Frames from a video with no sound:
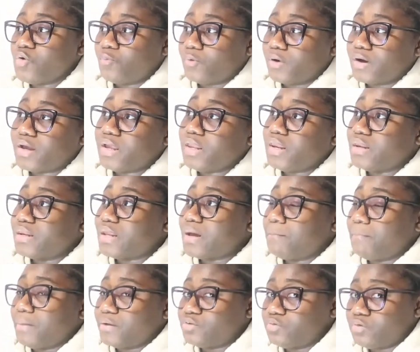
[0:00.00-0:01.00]
working in
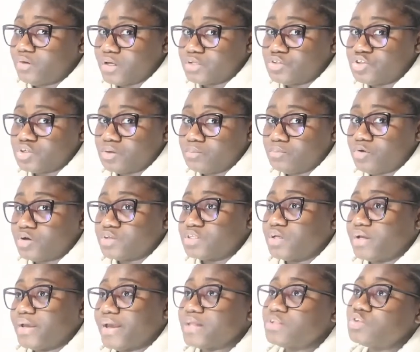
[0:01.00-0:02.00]
that particular job, because
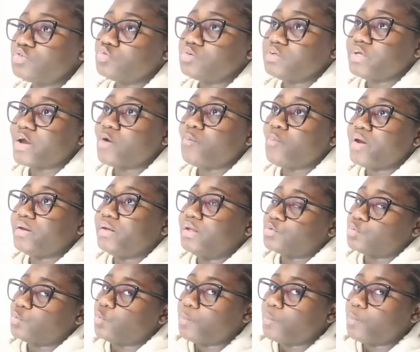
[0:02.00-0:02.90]
they get to hear when there's